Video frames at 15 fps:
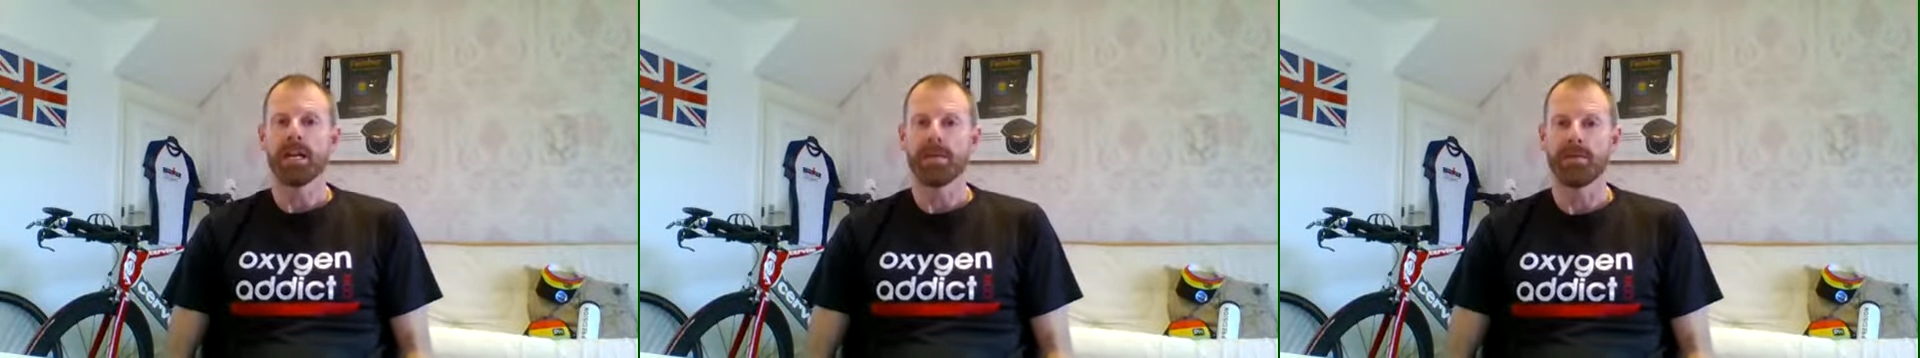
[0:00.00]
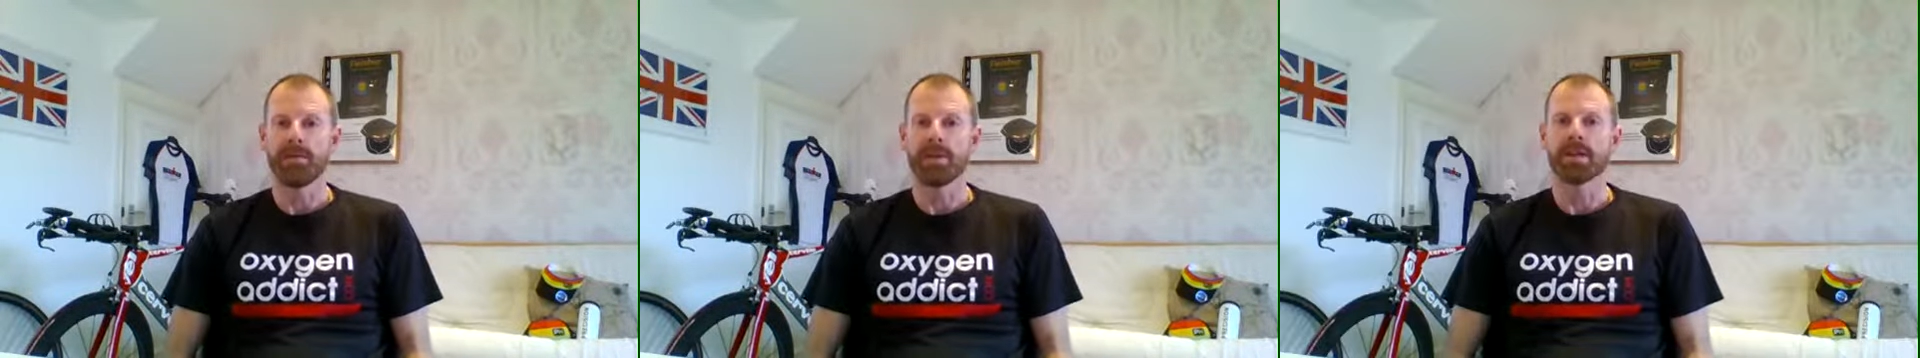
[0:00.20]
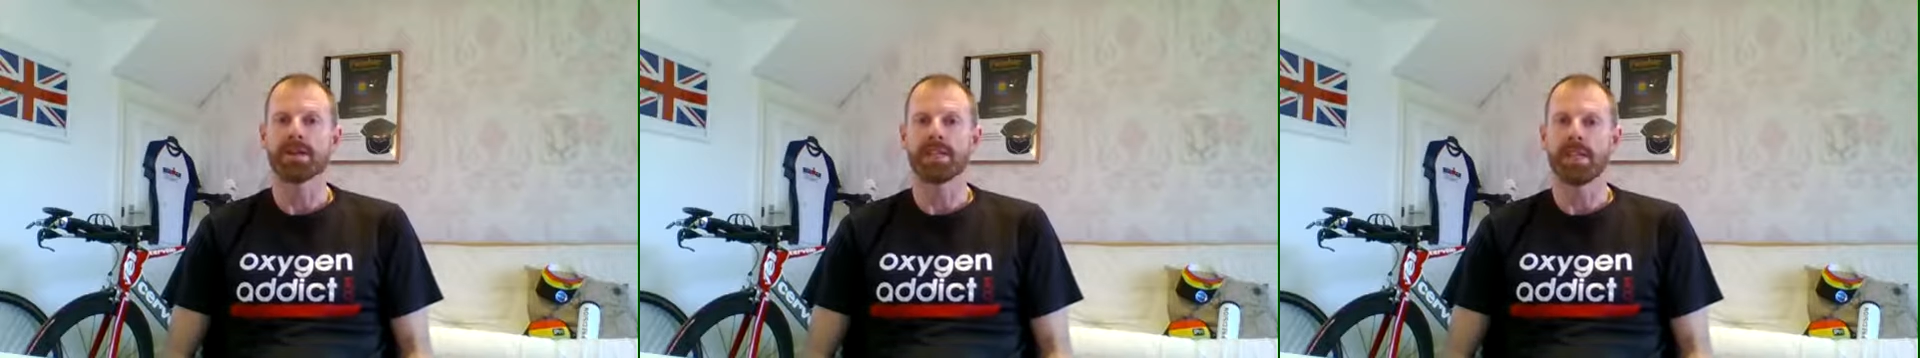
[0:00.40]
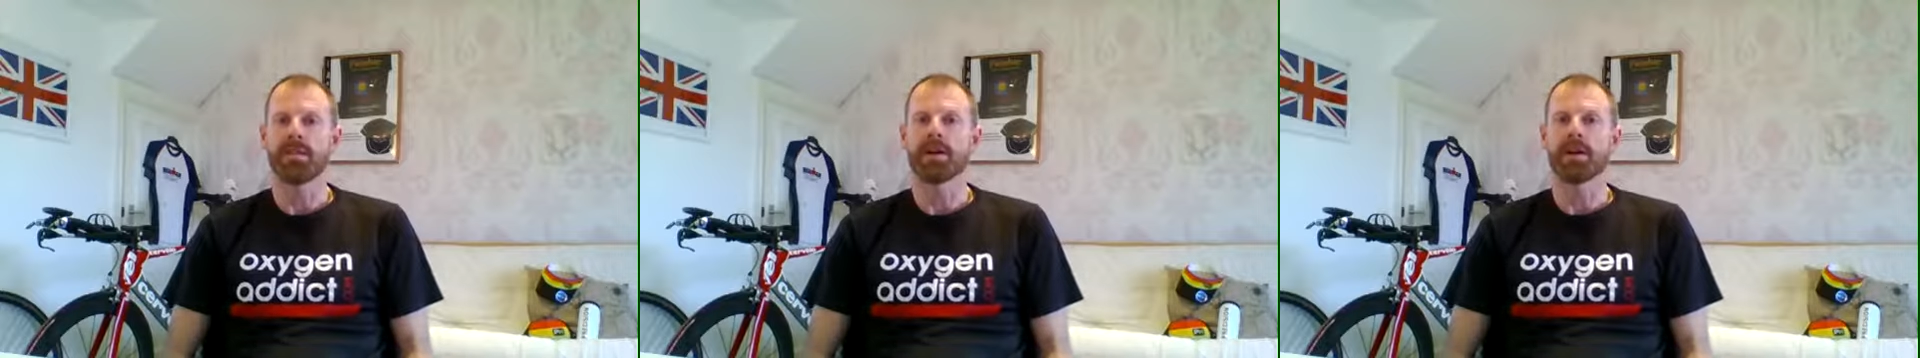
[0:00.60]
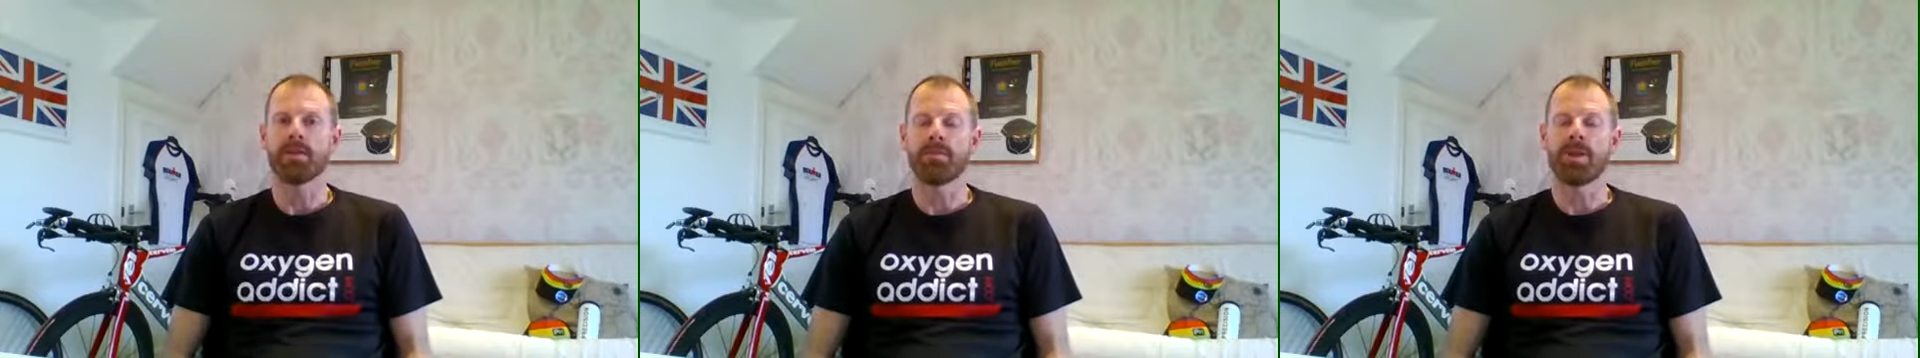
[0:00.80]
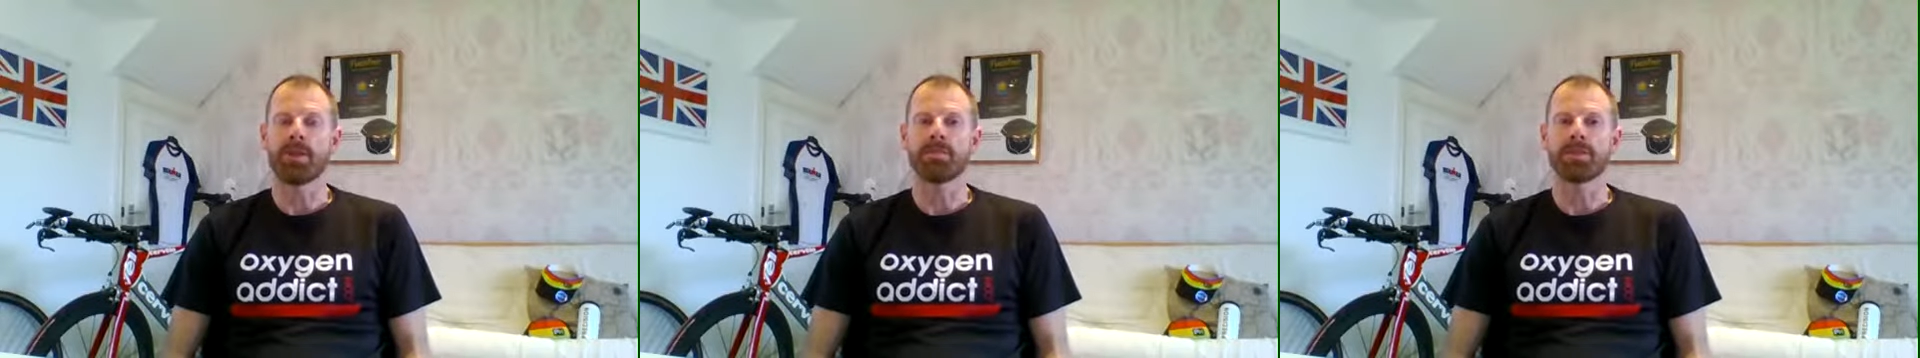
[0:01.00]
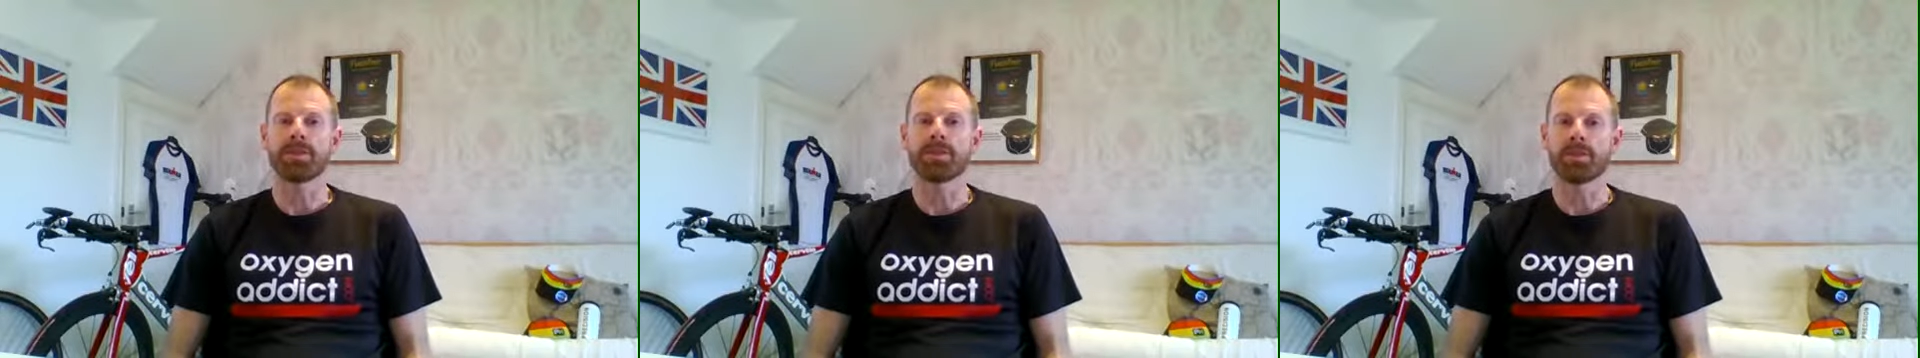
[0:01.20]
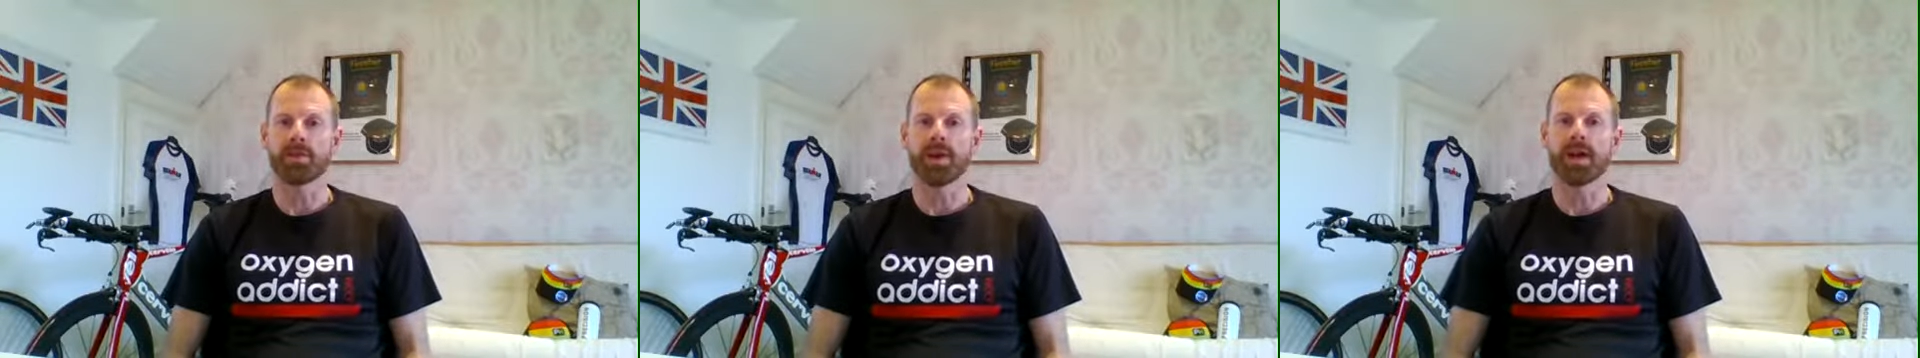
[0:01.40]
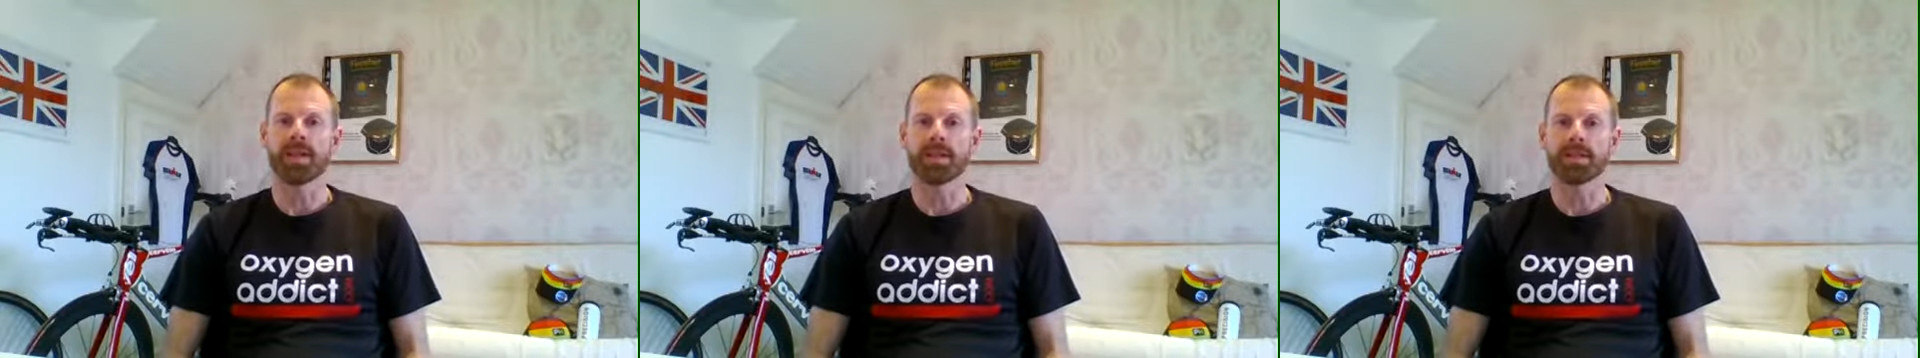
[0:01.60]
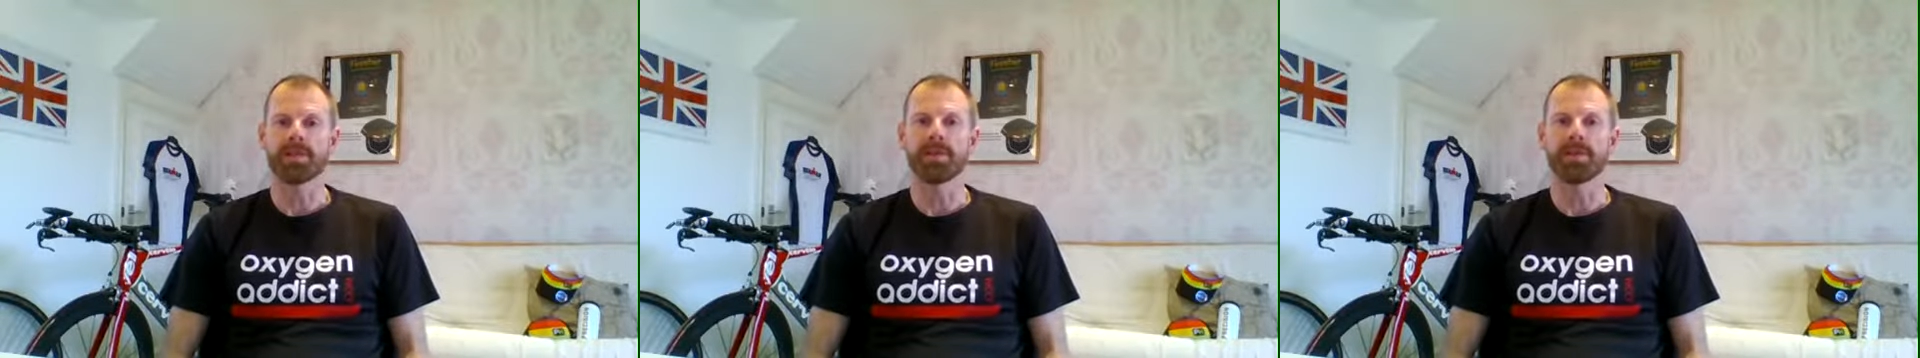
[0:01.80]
The first thing you've got to remember is try not